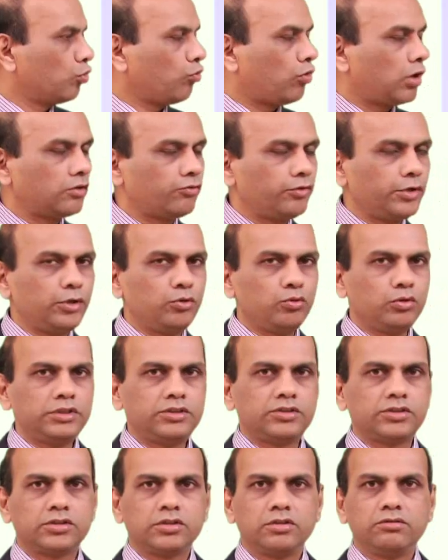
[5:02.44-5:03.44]
So what we do
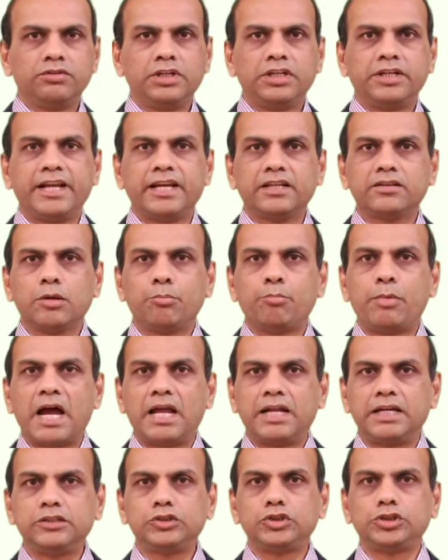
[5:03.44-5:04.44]
is we take the
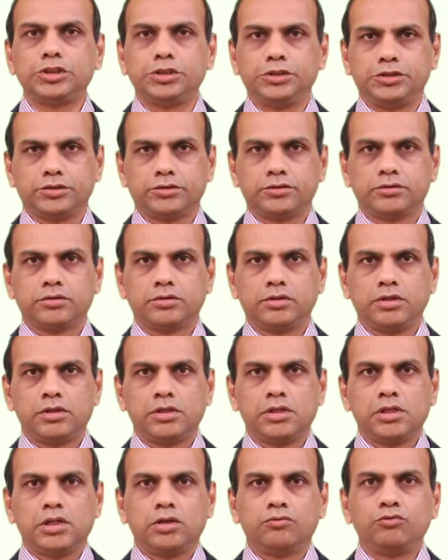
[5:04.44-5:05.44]
balance sheet,
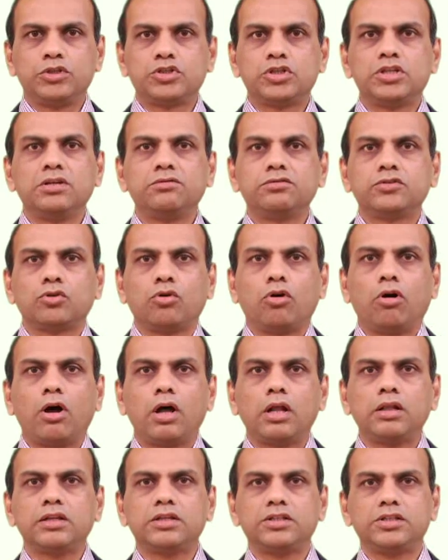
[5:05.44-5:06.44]
which gives
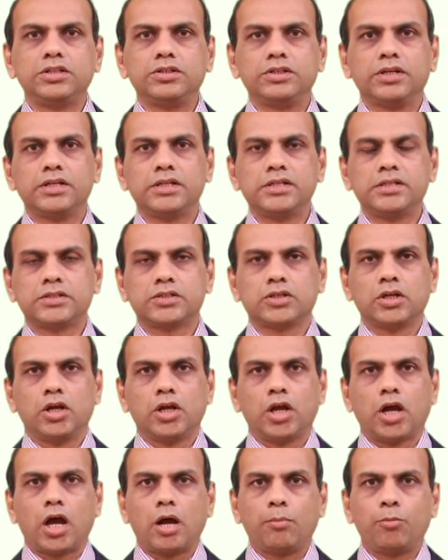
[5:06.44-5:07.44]
all the details
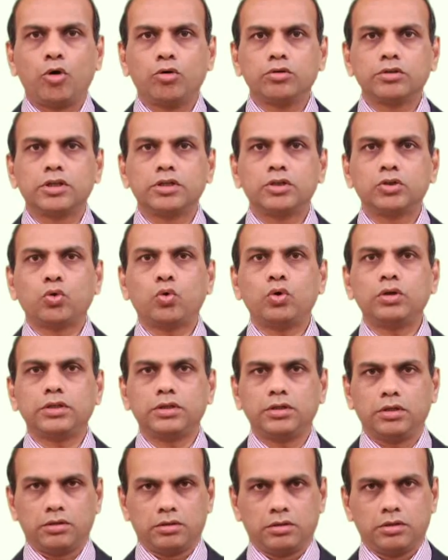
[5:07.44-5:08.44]
about the
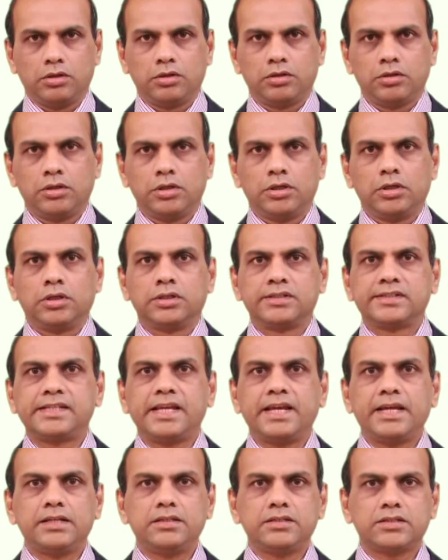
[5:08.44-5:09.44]
total
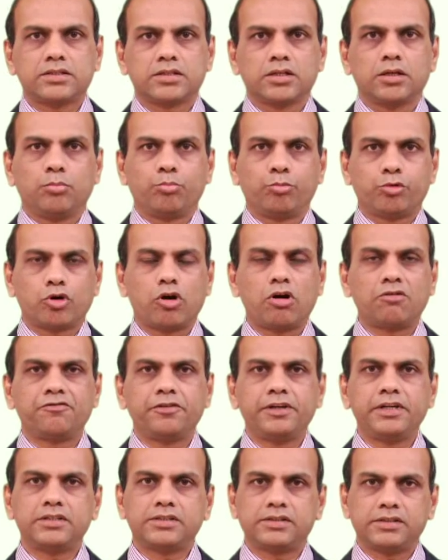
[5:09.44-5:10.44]
sales,
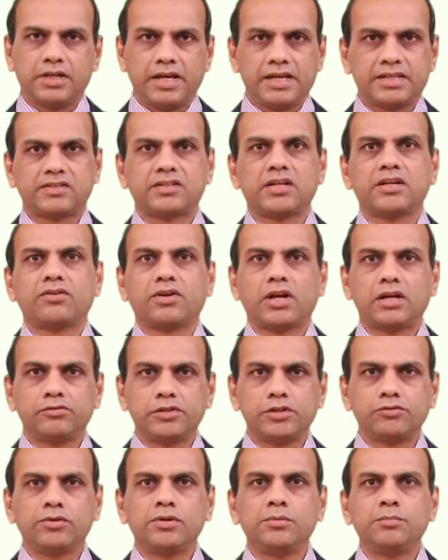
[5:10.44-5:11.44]
profits, etc.,
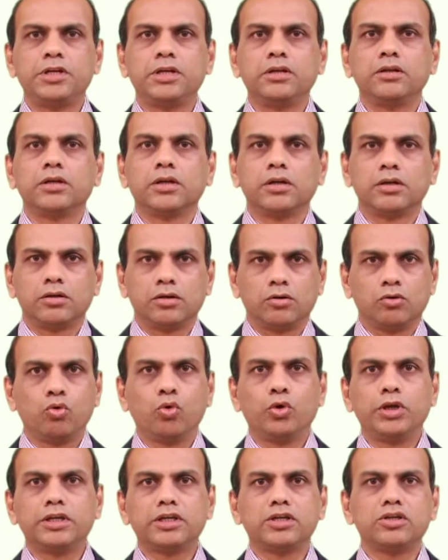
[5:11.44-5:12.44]
which will be
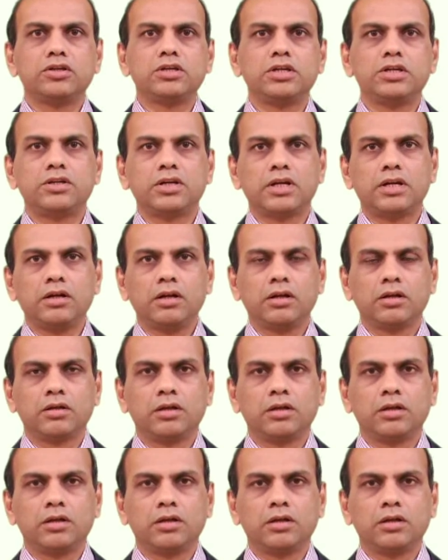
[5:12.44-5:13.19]
going in detail.